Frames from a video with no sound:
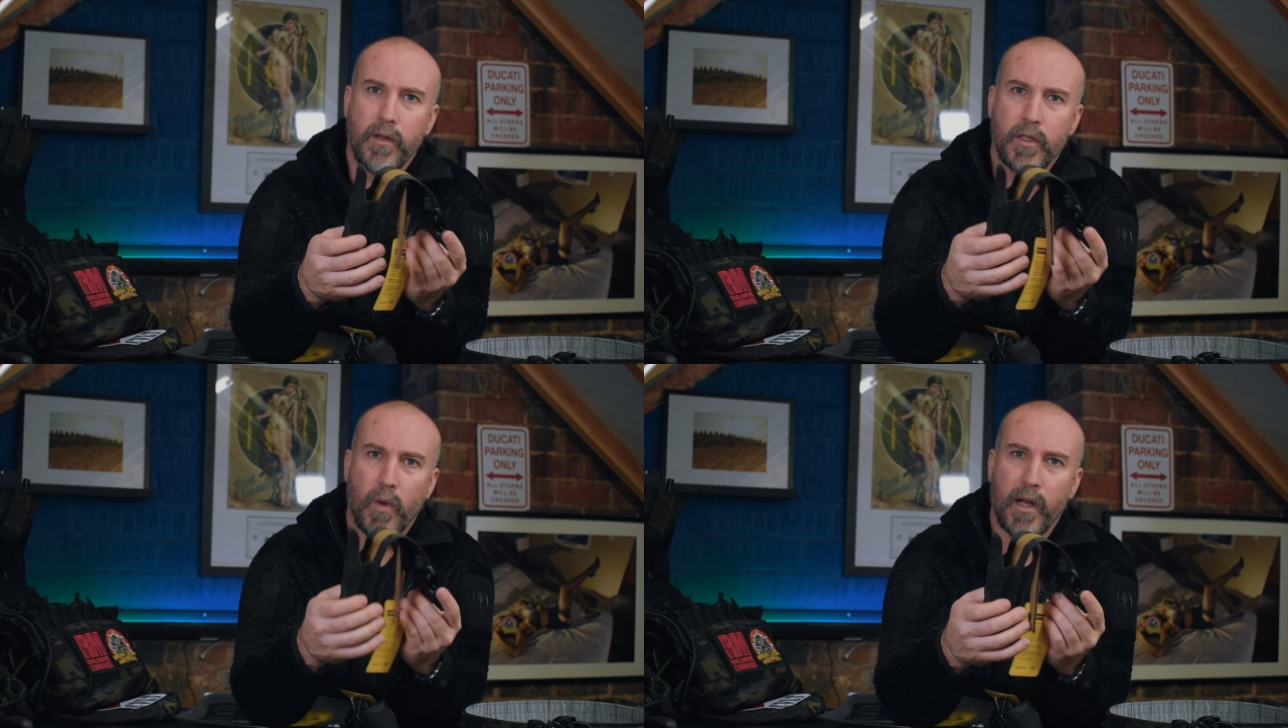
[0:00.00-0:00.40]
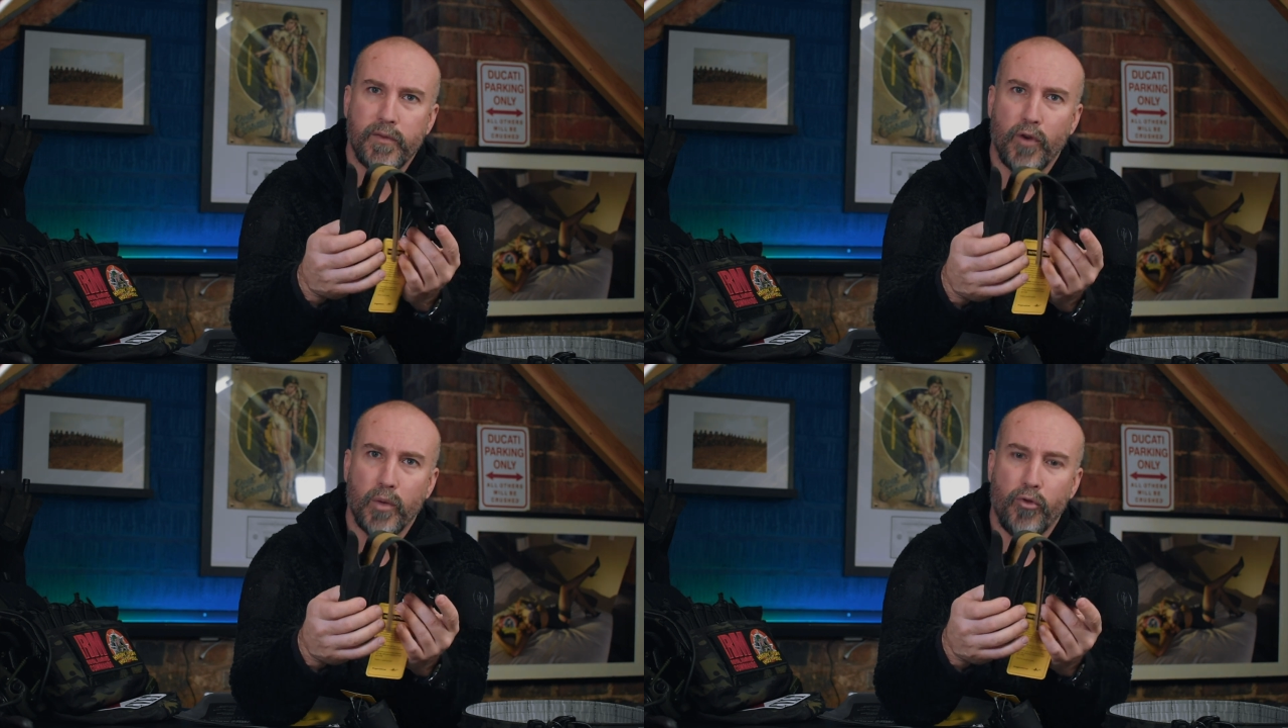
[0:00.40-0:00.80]
as well
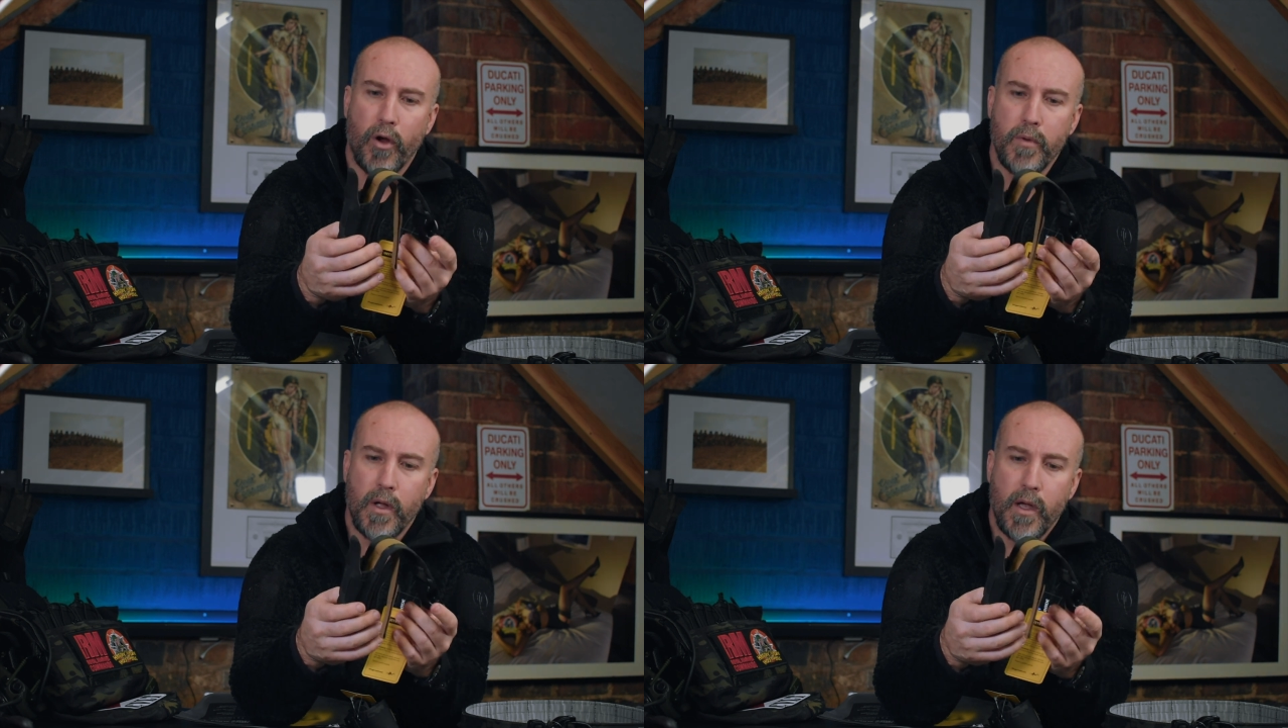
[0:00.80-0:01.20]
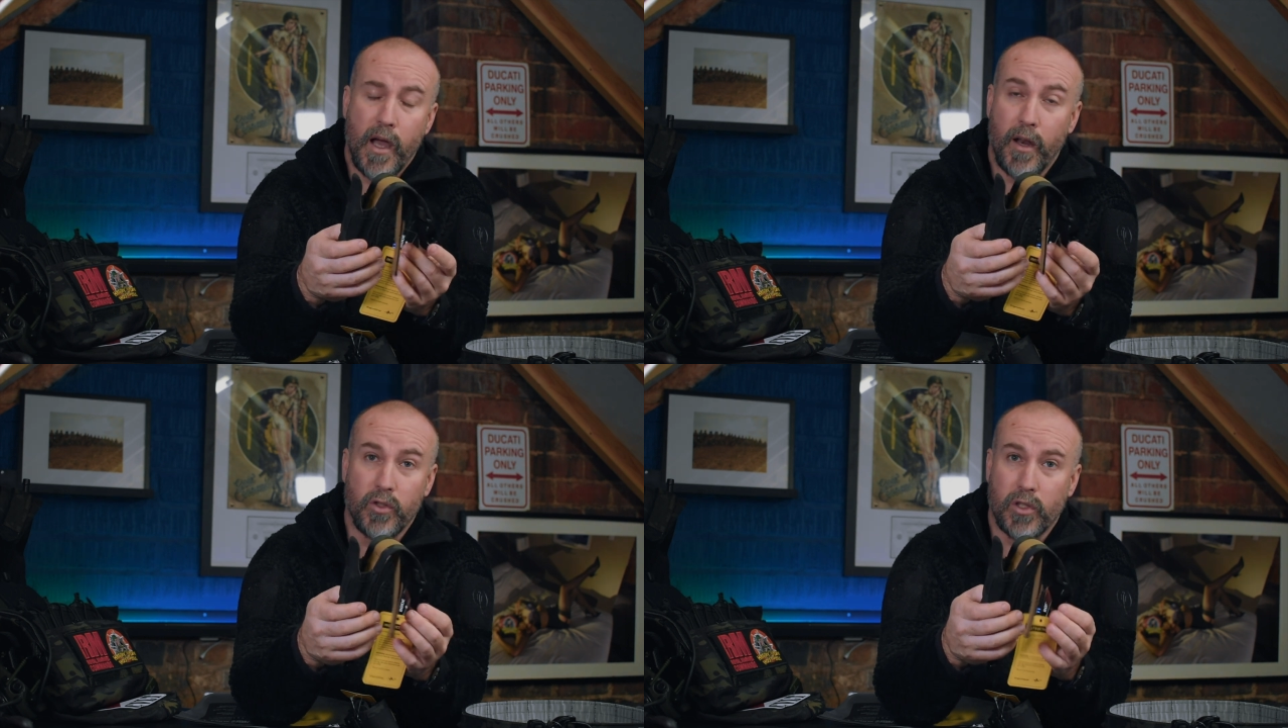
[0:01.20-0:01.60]
as Frog.Pro,
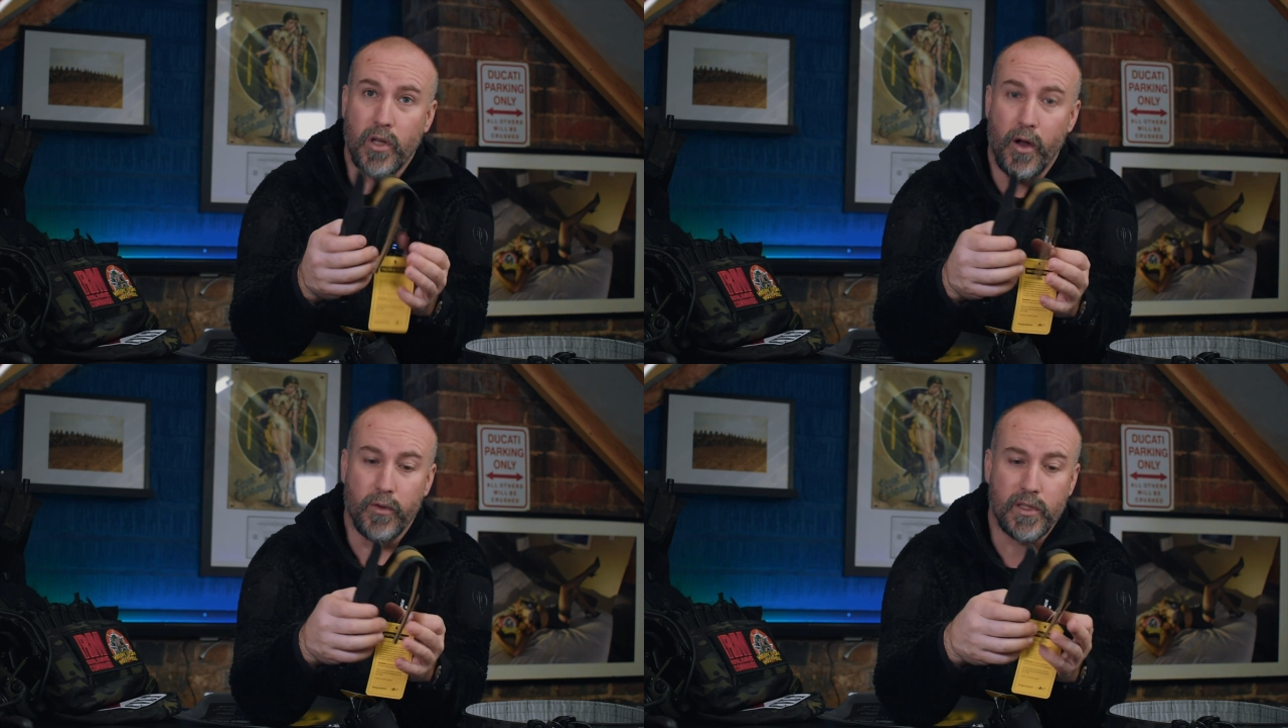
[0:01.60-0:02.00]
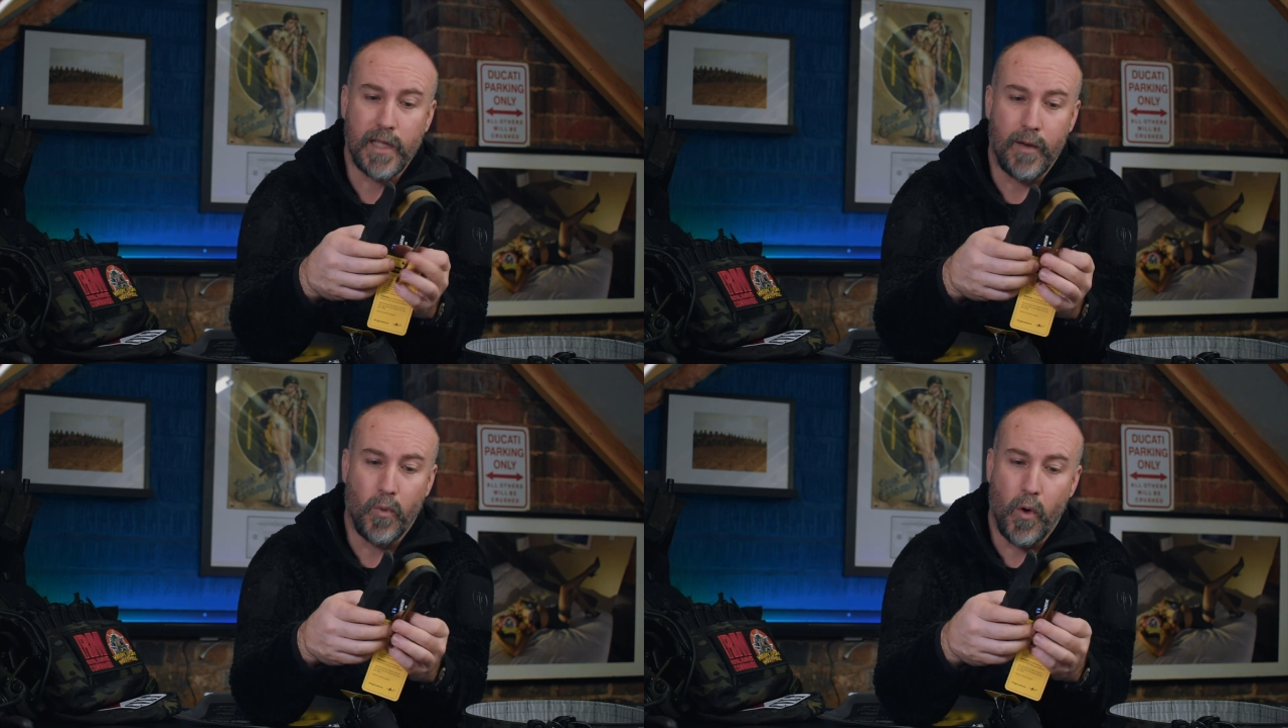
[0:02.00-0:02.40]
and I just can't
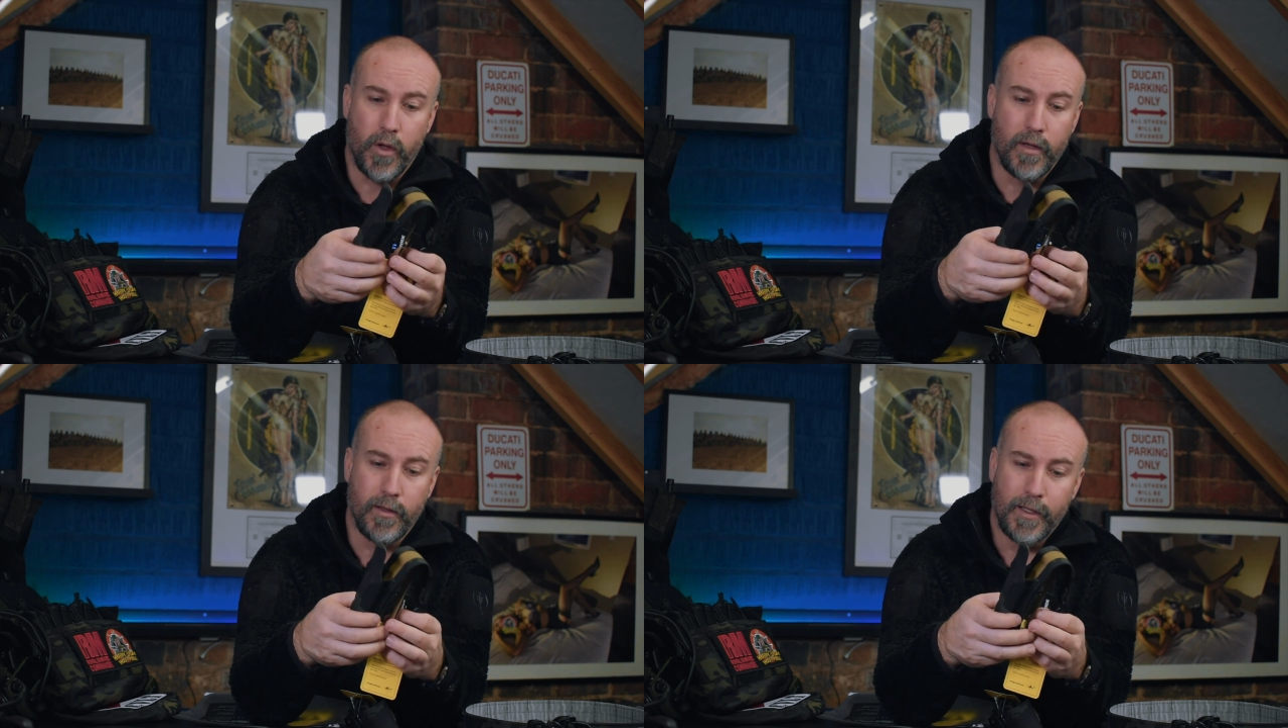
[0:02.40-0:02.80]
understand why